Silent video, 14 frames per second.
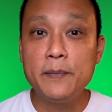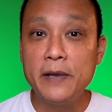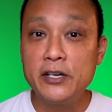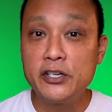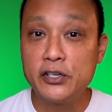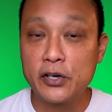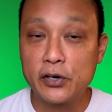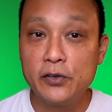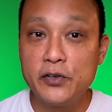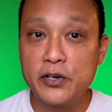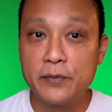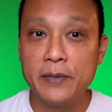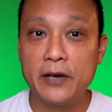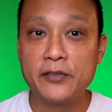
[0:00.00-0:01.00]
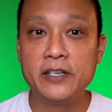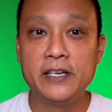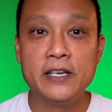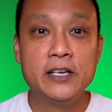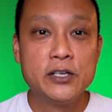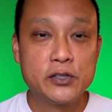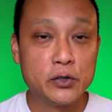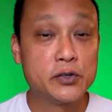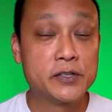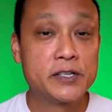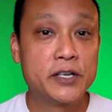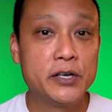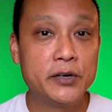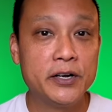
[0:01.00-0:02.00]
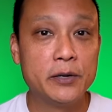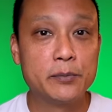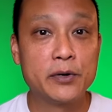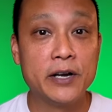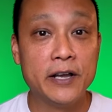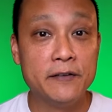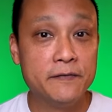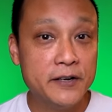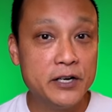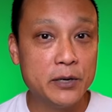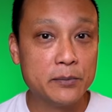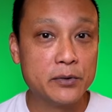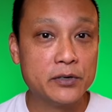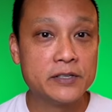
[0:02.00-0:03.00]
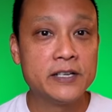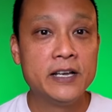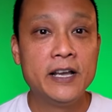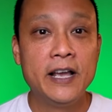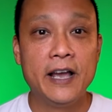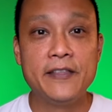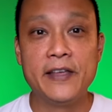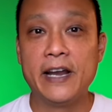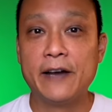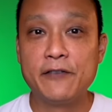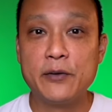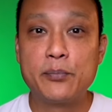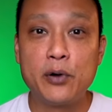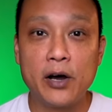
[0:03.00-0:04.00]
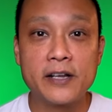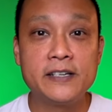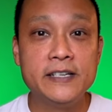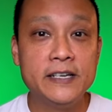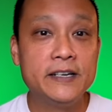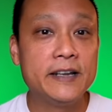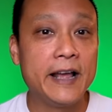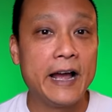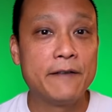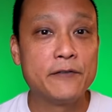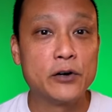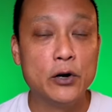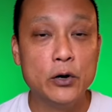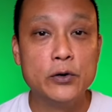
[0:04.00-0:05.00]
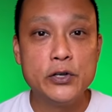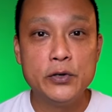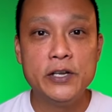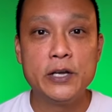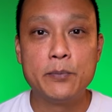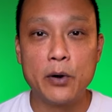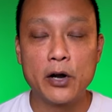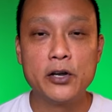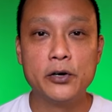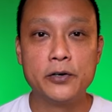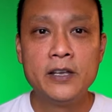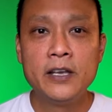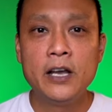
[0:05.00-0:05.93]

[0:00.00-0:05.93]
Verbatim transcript: mentioned earlier about the social security number and VIN numbers, and that every product needing to have their own unique barcode.